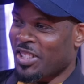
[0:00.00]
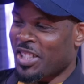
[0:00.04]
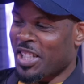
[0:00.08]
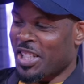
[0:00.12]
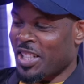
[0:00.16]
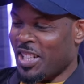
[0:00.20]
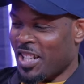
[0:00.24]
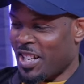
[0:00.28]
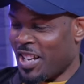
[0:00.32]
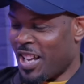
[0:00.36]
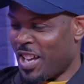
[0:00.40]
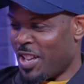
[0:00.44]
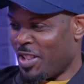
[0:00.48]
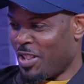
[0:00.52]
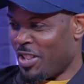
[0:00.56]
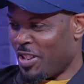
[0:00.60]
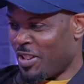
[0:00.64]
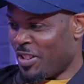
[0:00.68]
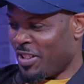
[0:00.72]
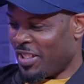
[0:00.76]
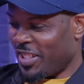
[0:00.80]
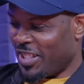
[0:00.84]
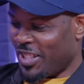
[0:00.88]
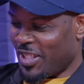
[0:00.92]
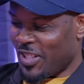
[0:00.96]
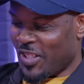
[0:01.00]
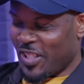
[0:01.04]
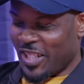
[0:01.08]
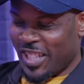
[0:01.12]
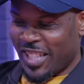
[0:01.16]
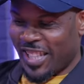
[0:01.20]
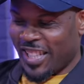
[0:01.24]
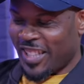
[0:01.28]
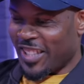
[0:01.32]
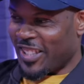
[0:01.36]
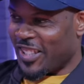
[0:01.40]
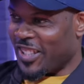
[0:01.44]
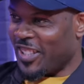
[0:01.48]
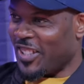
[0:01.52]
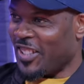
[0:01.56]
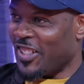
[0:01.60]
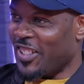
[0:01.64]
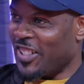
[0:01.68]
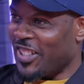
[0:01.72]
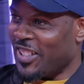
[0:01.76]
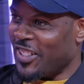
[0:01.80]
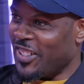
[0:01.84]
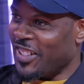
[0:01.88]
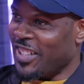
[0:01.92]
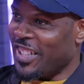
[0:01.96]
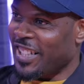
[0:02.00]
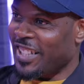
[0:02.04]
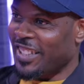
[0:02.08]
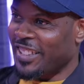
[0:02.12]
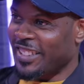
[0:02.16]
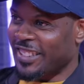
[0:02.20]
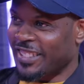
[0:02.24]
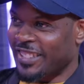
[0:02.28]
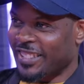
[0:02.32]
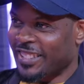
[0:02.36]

They're like, you do this, you do that.